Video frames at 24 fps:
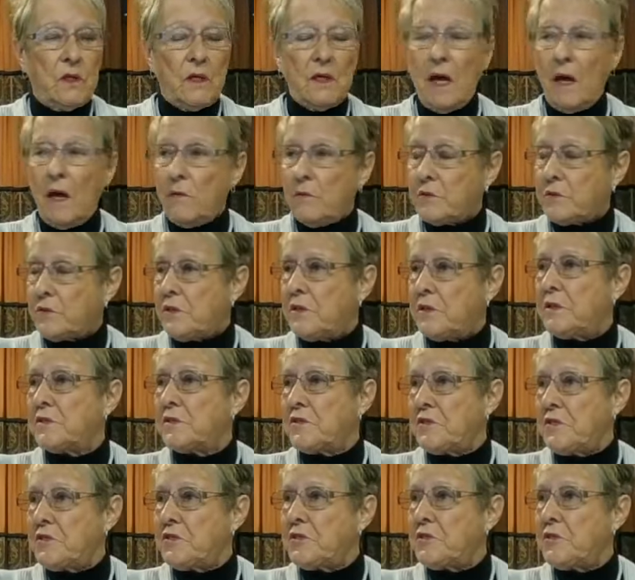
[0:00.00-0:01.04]
and I was the
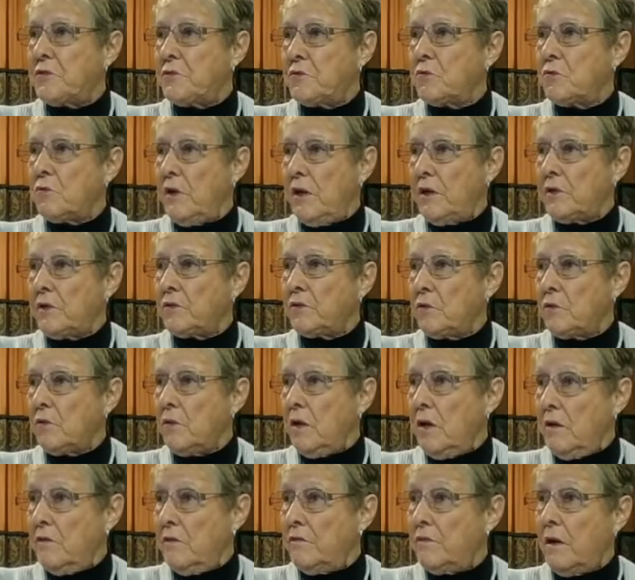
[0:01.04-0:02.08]
assistant director
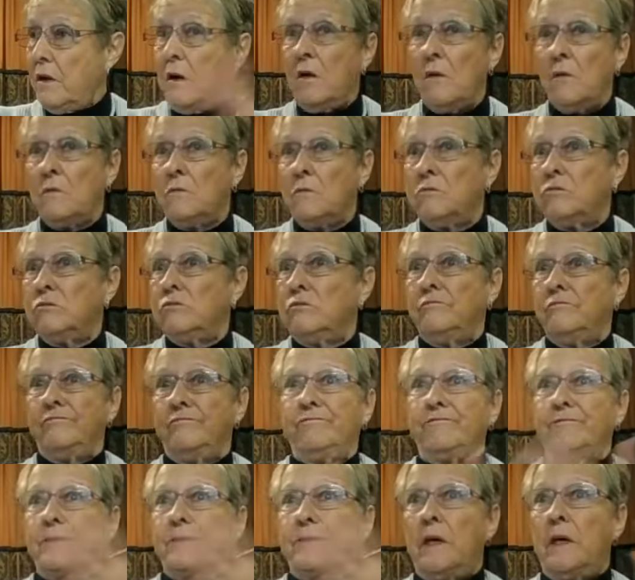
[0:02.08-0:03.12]
of the whole
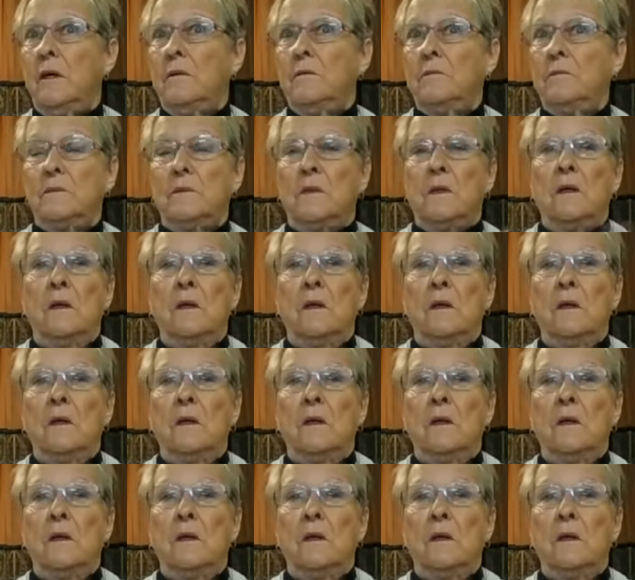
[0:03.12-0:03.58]
uh,